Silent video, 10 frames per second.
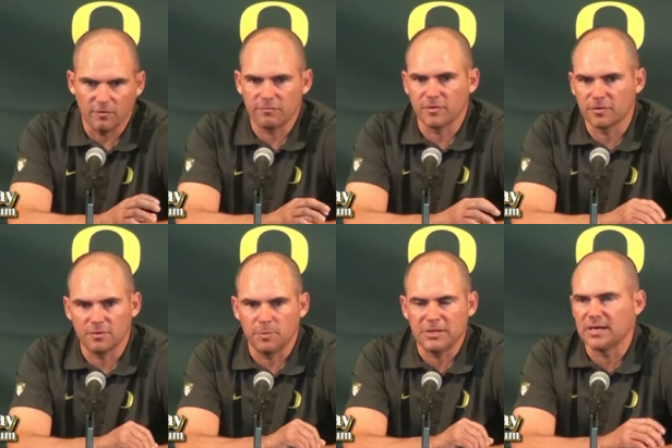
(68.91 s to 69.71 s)
of they're going
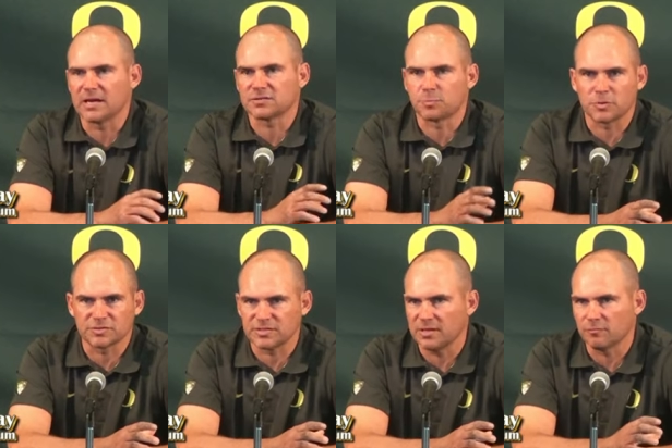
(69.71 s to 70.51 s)
to be X
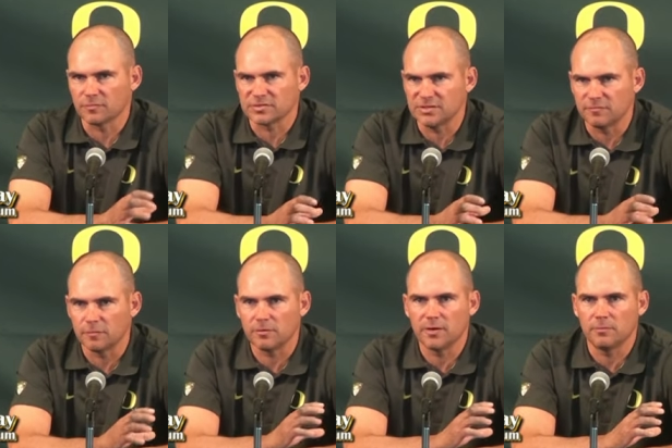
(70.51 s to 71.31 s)
percent
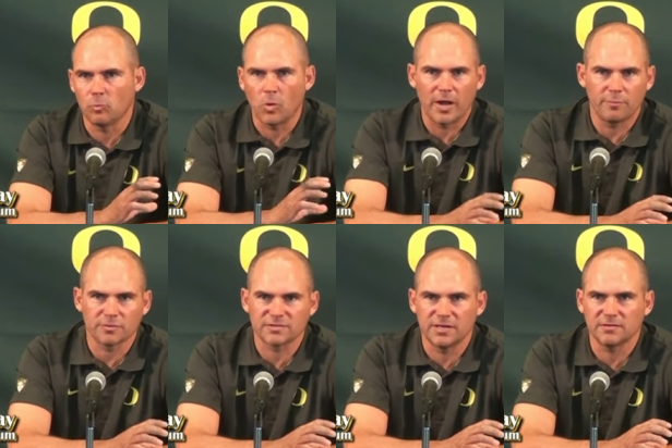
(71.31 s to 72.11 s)
receiver and Y
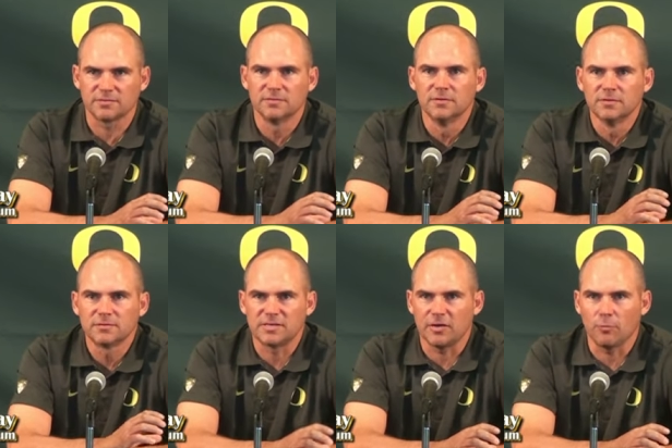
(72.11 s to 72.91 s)
percent
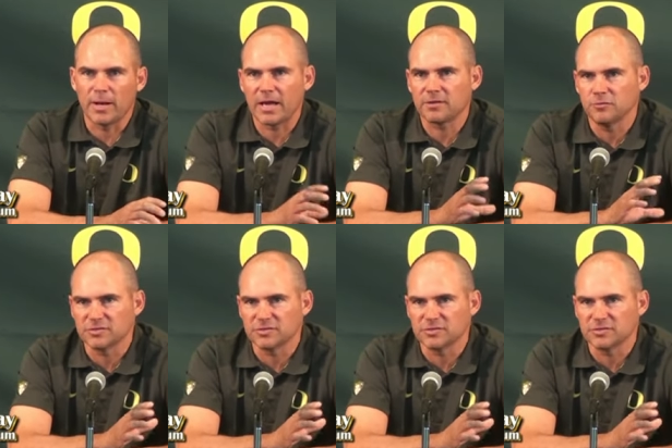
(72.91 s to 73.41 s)
tailback.